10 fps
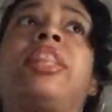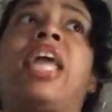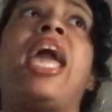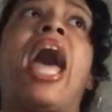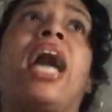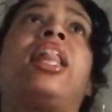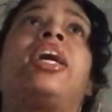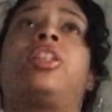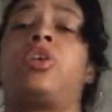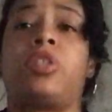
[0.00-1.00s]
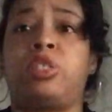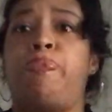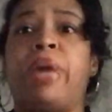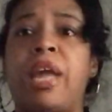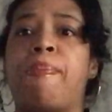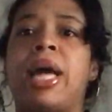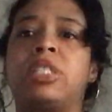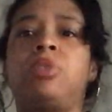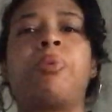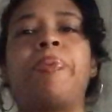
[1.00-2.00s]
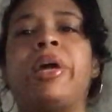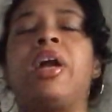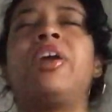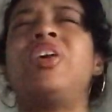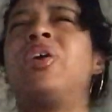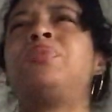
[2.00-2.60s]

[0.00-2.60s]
They act like they're this big, bad super player, you know?